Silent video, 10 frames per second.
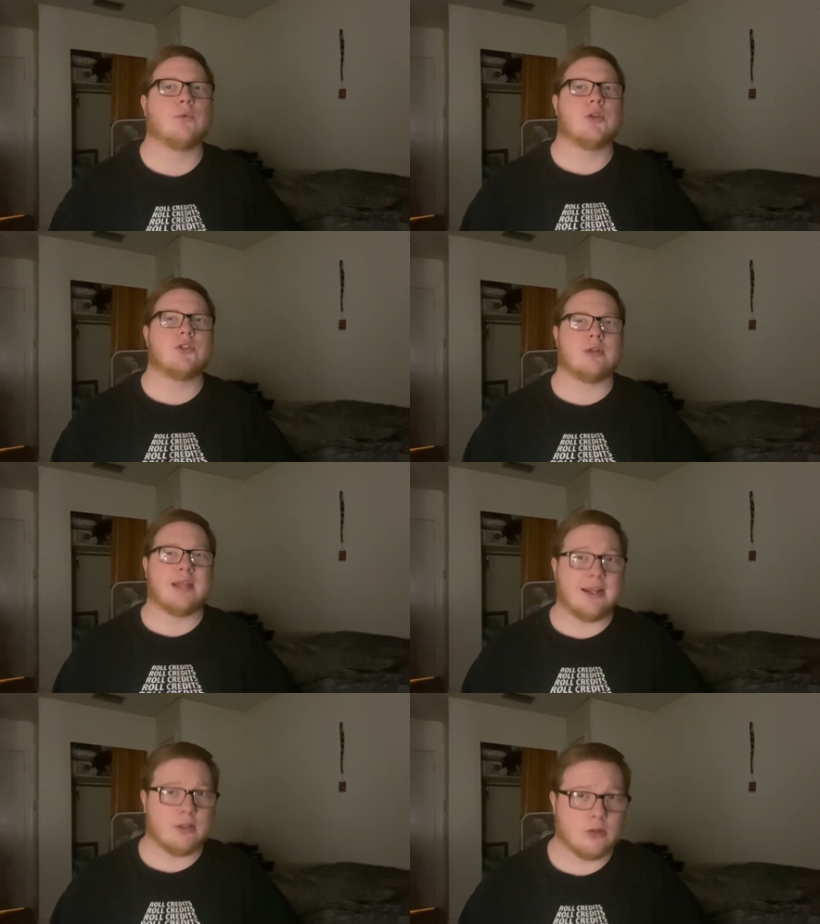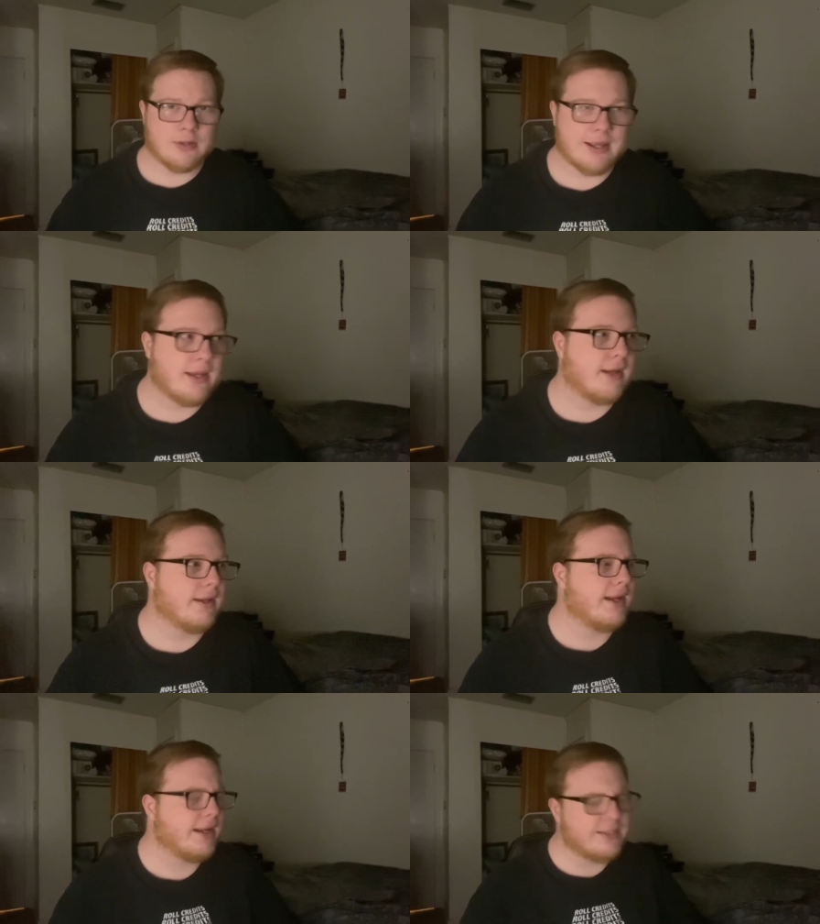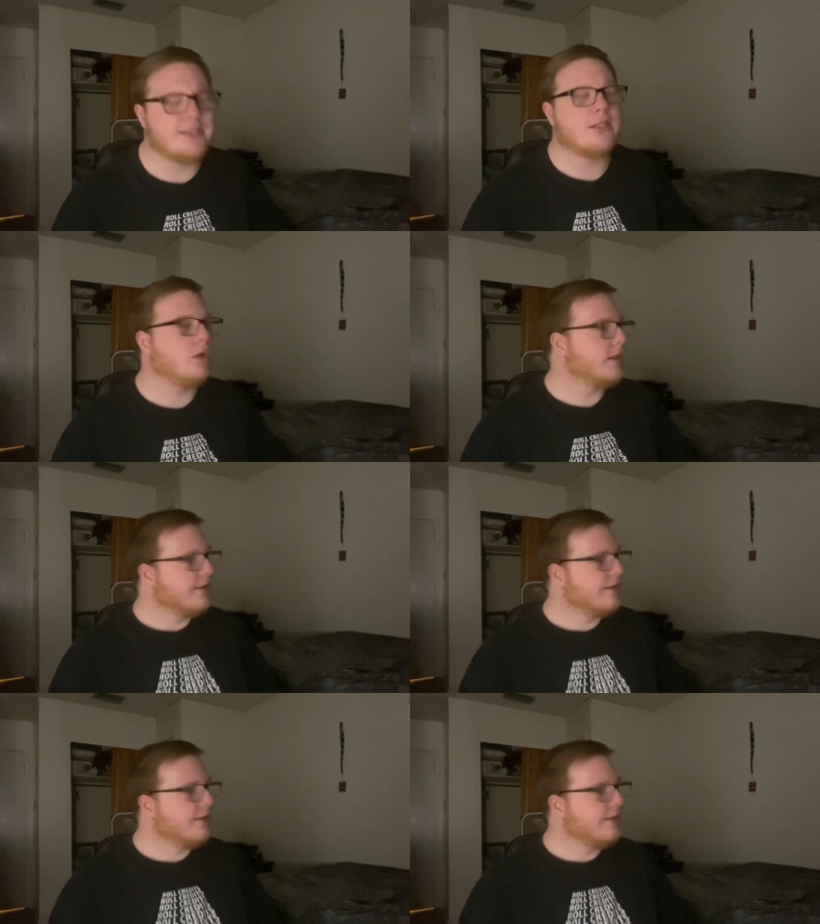Richard Aodo.